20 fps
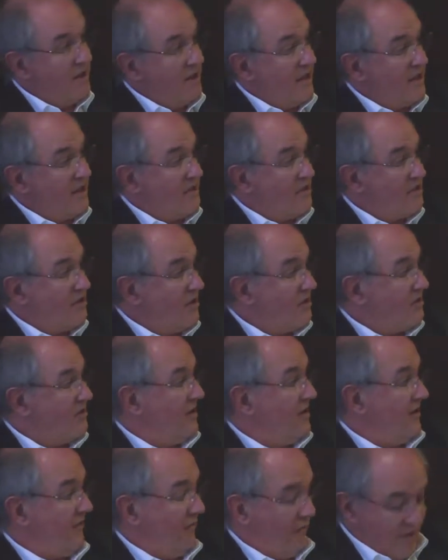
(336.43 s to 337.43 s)
It
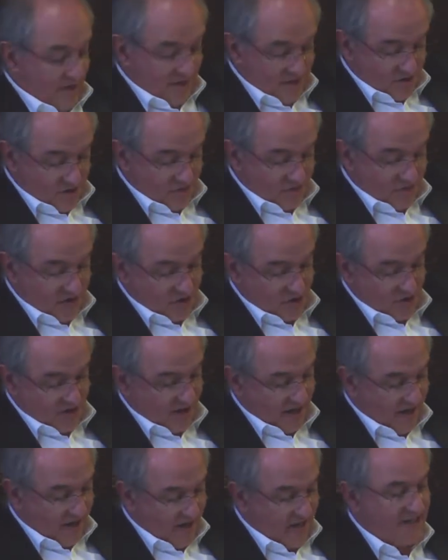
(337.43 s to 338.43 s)
certainly frees the rich and
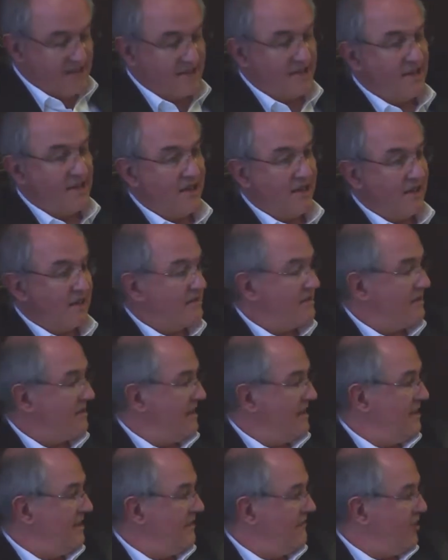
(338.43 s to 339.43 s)
highly skilled
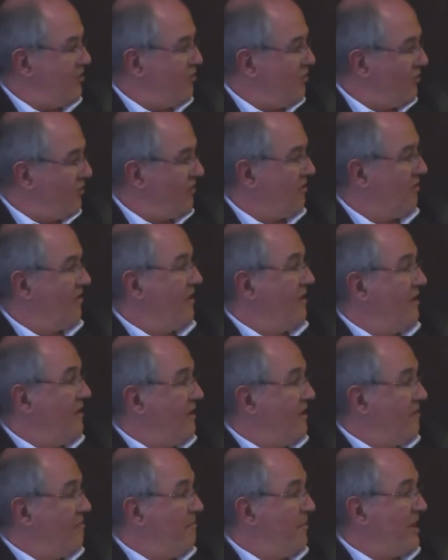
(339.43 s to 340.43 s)
individual,
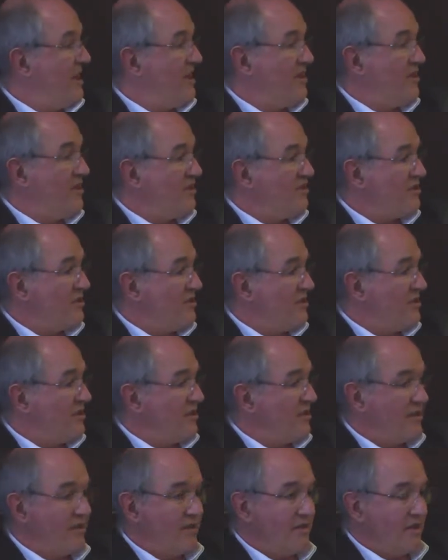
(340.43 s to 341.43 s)
but it
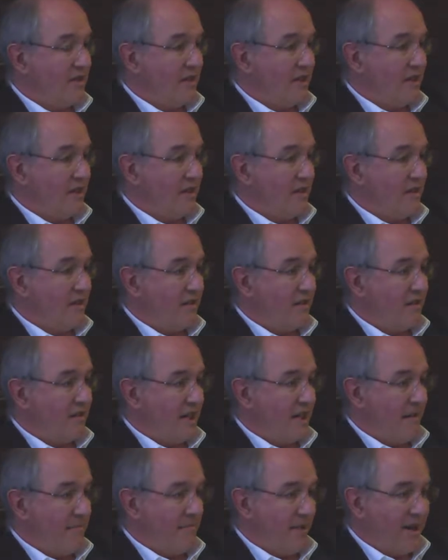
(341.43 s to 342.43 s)
doesn't
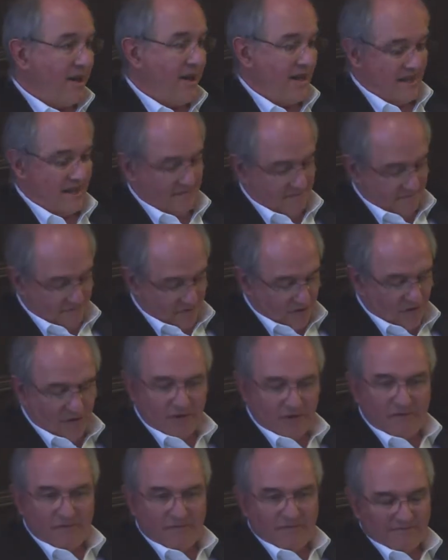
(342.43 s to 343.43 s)
apply
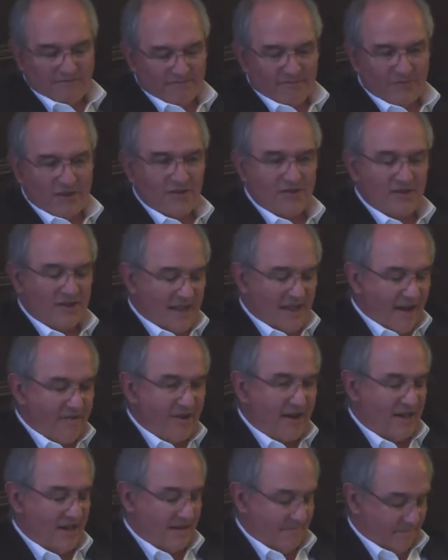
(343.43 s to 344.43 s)
or doesn't directly